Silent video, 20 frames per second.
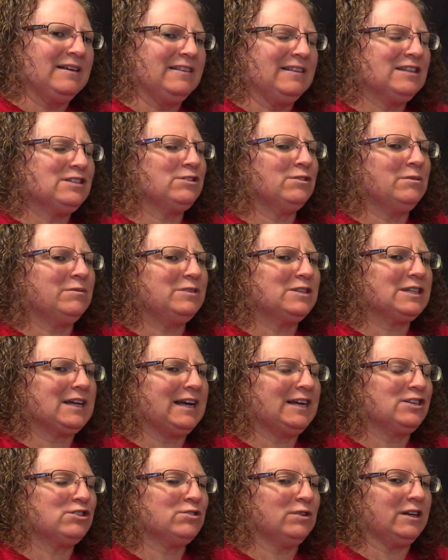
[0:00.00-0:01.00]
This one's
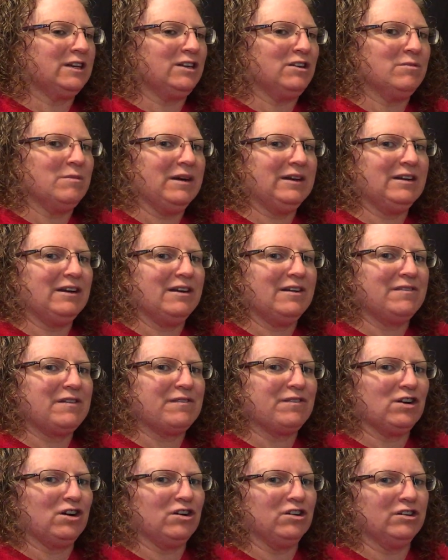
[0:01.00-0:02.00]
kind of tricky. You might not have
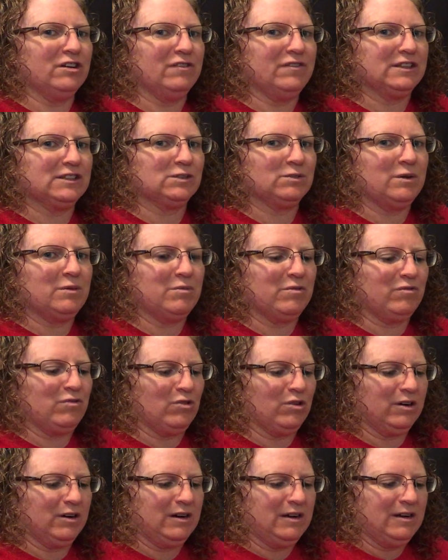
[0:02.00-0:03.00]
ever heard of this one
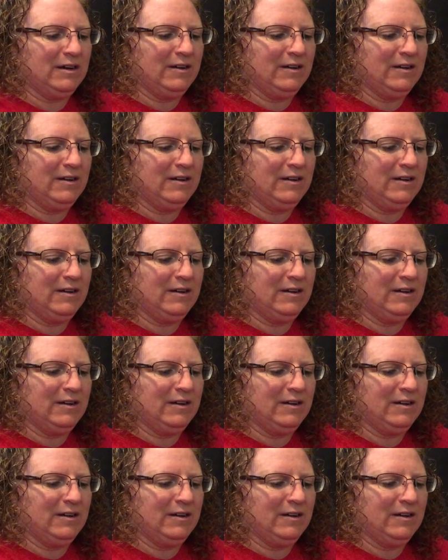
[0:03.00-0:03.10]
before.